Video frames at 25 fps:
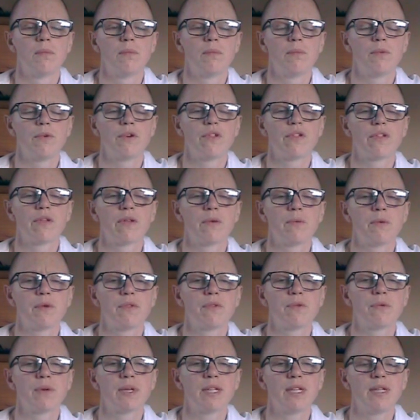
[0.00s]

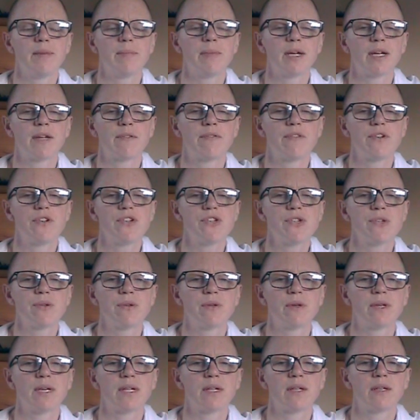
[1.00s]
was really
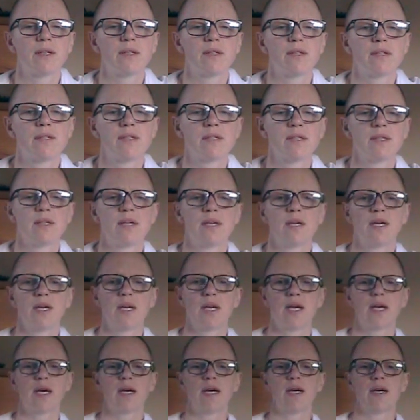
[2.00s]
beneficial. And
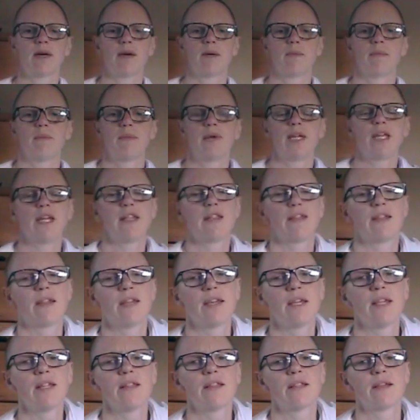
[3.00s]
he's
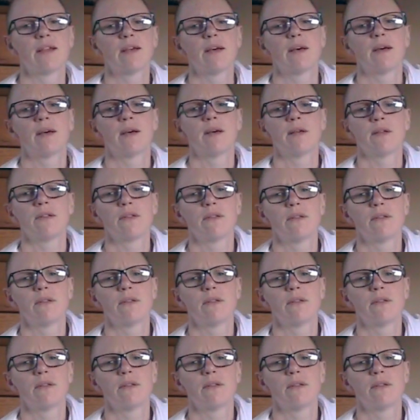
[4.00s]
a